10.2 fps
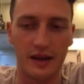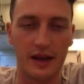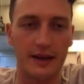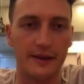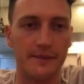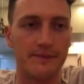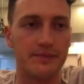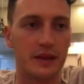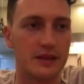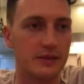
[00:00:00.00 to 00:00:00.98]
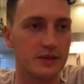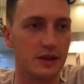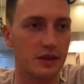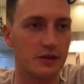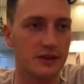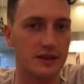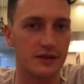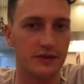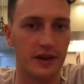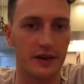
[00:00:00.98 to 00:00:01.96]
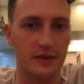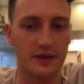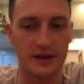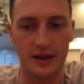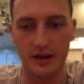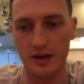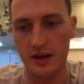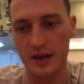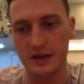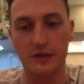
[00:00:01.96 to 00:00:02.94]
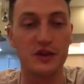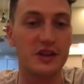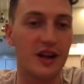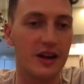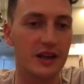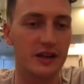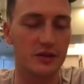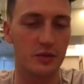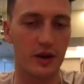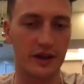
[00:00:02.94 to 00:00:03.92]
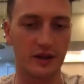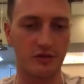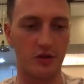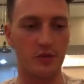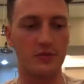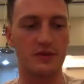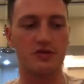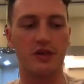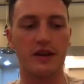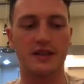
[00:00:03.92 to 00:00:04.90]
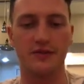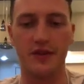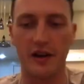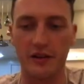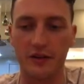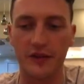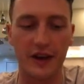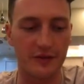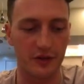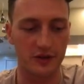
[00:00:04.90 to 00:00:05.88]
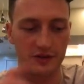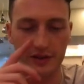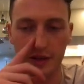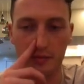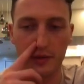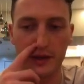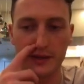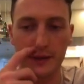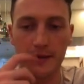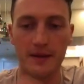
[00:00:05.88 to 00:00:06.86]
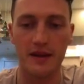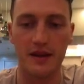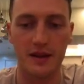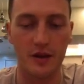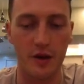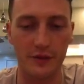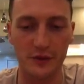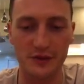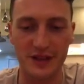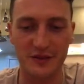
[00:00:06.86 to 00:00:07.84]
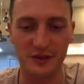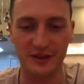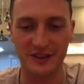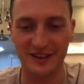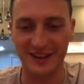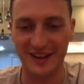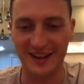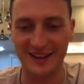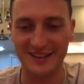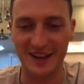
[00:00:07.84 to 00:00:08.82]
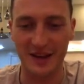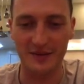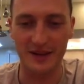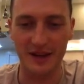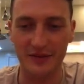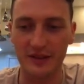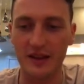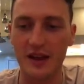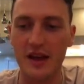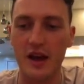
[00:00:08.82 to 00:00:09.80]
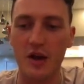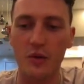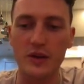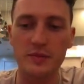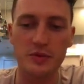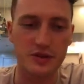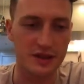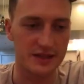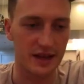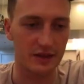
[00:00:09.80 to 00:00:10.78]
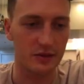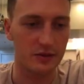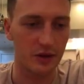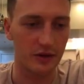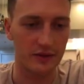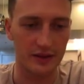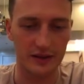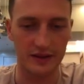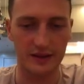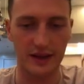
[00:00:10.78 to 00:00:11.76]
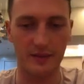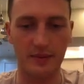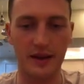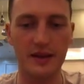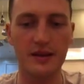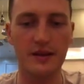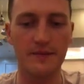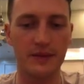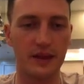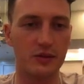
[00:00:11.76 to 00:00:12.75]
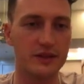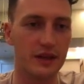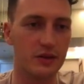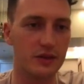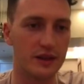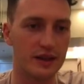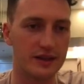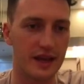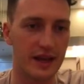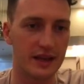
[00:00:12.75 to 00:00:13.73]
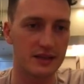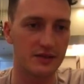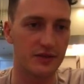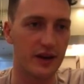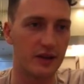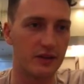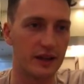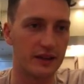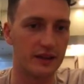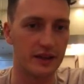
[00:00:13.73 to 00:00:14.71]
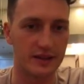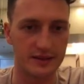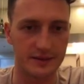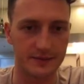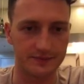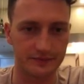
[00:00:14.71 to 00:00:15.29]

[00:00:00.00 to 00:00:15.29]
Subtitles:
So I'm just going to close that Safari window now. So if you can't get it to work in Chrome, try in Safari or Firefox or another browser. Hopefully it will save you a lot of time and effort. When you push the download on the campaign, it'll download in a text file like this.